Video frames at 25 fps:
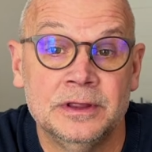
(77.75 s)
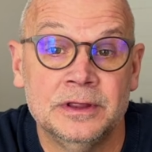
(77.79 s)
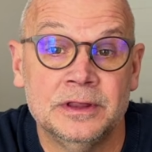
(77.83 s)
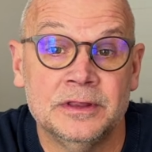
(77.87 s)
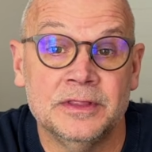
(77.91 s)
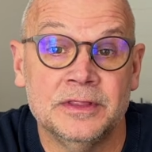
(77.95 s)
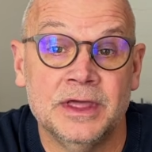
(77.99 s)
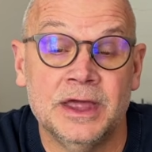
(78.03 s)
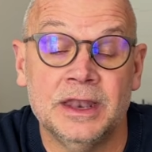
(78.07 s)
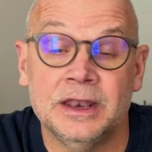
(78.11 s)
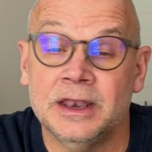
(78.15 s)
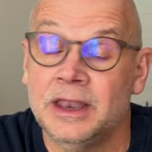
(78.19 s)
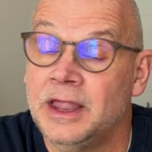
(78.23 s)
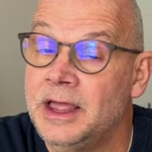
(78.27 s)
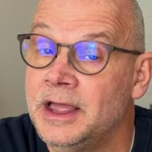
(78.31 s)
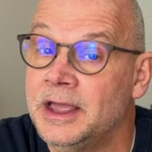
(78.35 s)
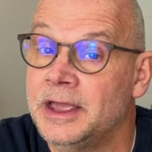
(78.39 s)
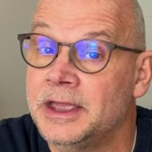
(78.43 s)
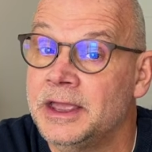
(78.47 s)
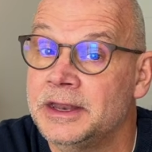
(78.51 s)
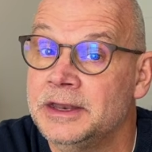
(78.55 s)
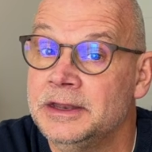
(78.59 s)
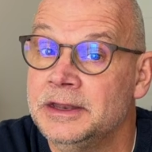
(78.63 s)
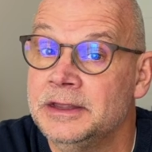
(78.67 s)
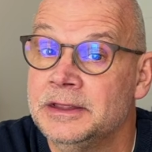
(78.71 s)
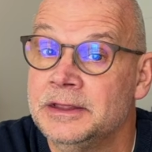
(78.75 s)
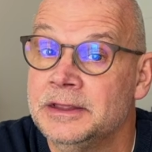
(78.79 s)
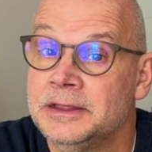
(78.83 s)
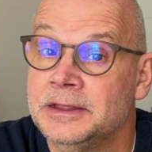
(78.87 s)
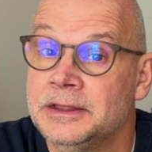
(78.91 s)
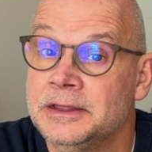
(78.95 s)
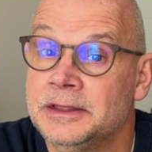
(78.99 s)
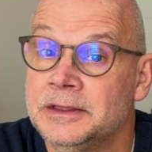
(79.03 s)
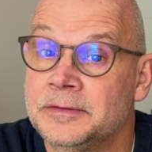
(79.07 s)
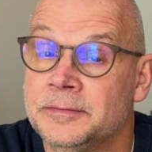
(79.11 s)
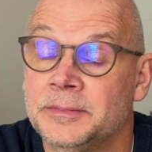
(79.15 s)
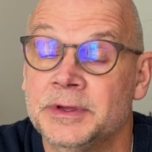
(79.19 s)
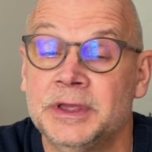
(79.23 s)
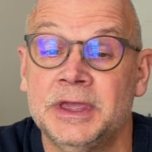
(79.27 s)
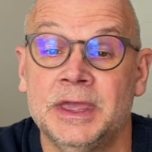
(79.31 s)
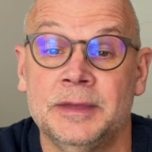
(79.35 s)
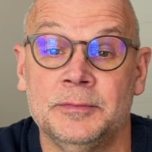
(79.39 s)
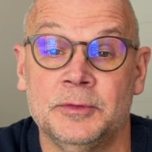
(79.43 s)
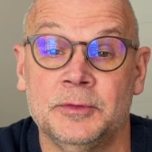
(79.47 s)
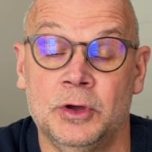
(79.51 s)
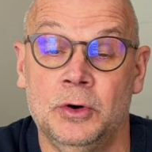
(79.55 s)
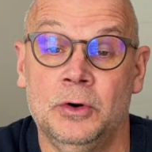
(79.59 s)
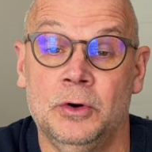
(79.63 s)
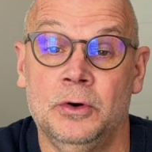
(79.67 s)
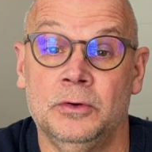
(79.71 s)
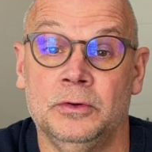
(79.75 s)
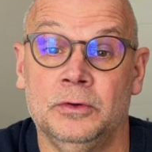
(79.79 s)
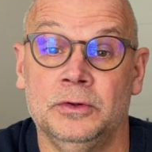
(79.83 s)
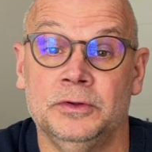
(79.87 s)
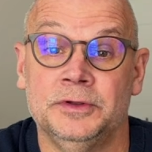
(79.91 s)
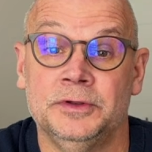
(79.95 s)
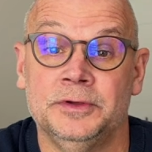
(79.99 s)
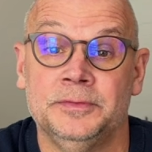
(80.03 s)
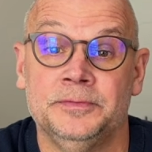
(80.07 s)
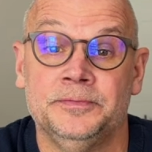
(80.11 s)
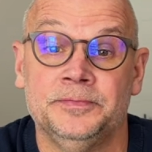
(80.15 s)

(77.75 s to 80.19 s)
that line became gold.